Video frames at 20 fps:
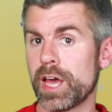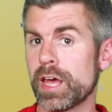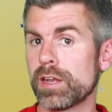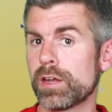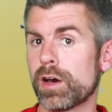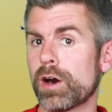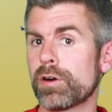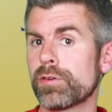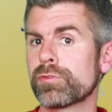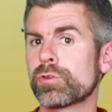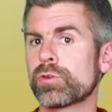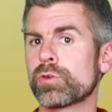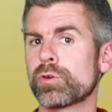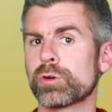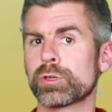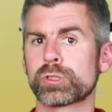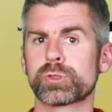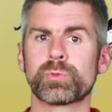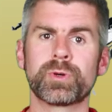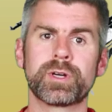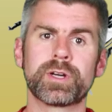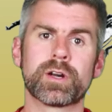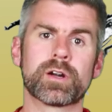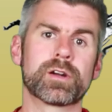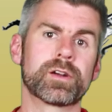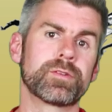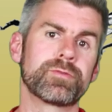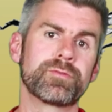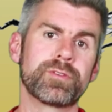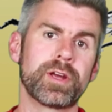and of course we
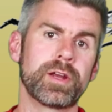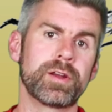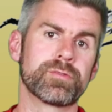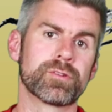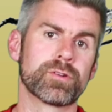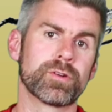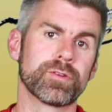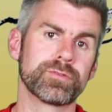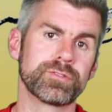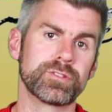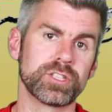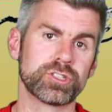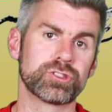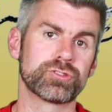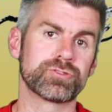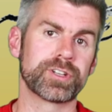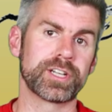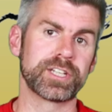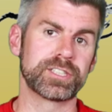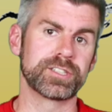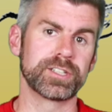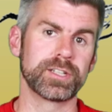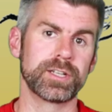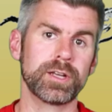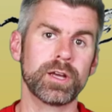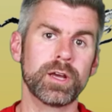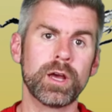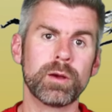are in favor of this strategy.